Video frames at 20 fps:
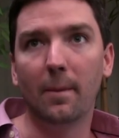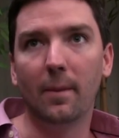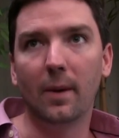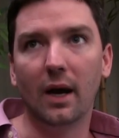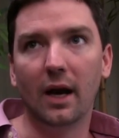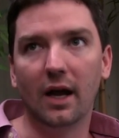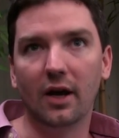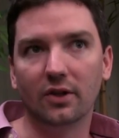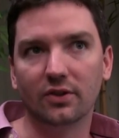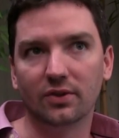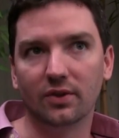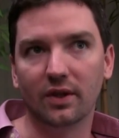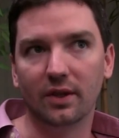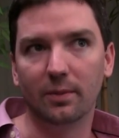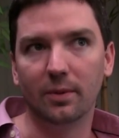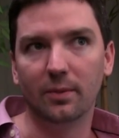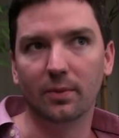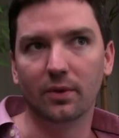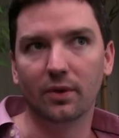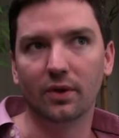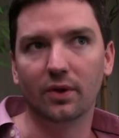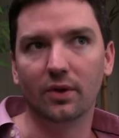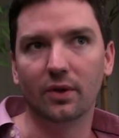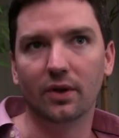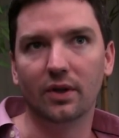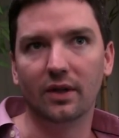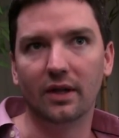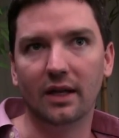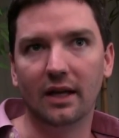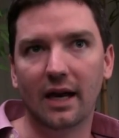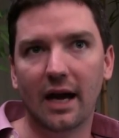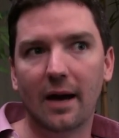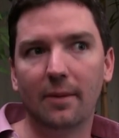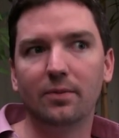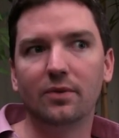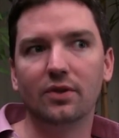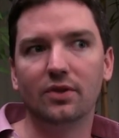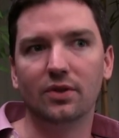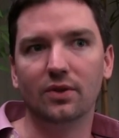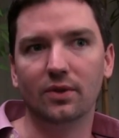And I also think people are going, the
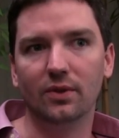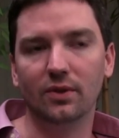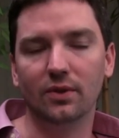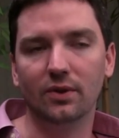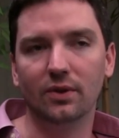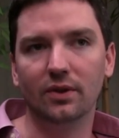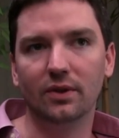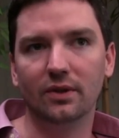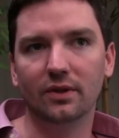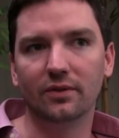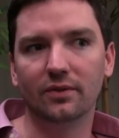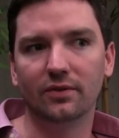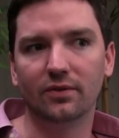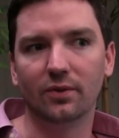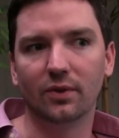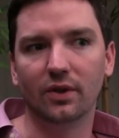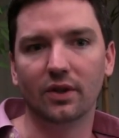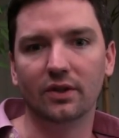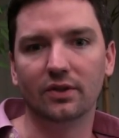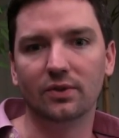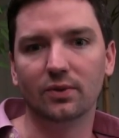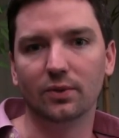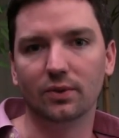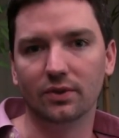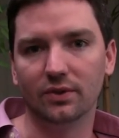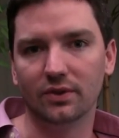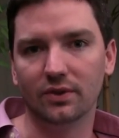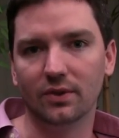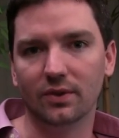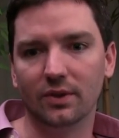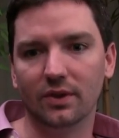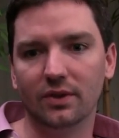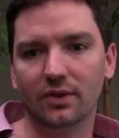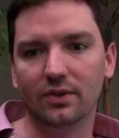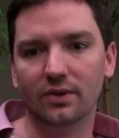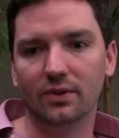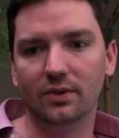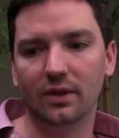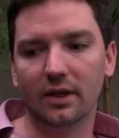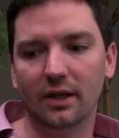aptitude for these tools is going
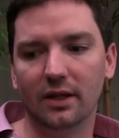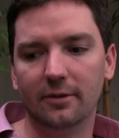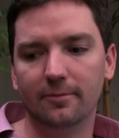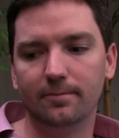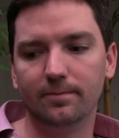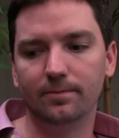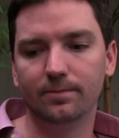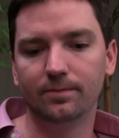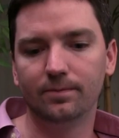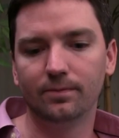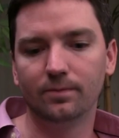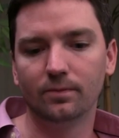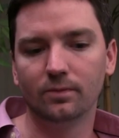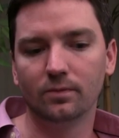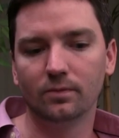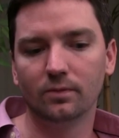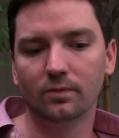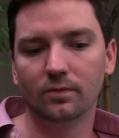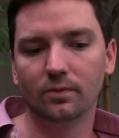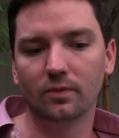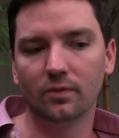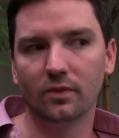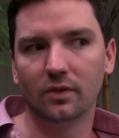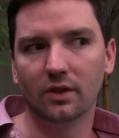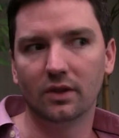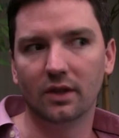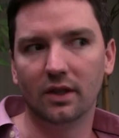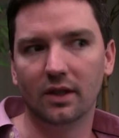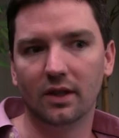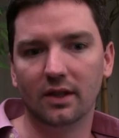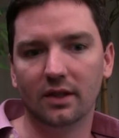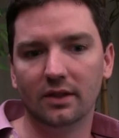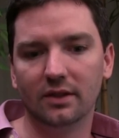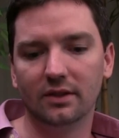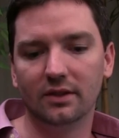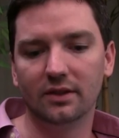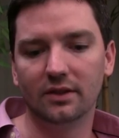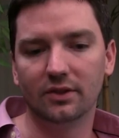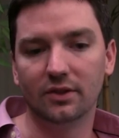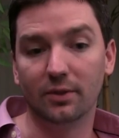to um,
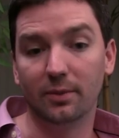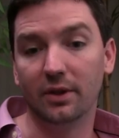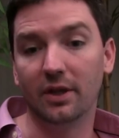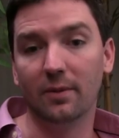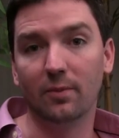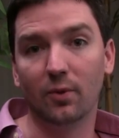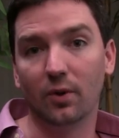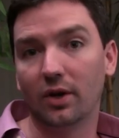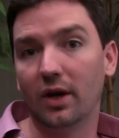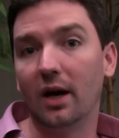is going to become more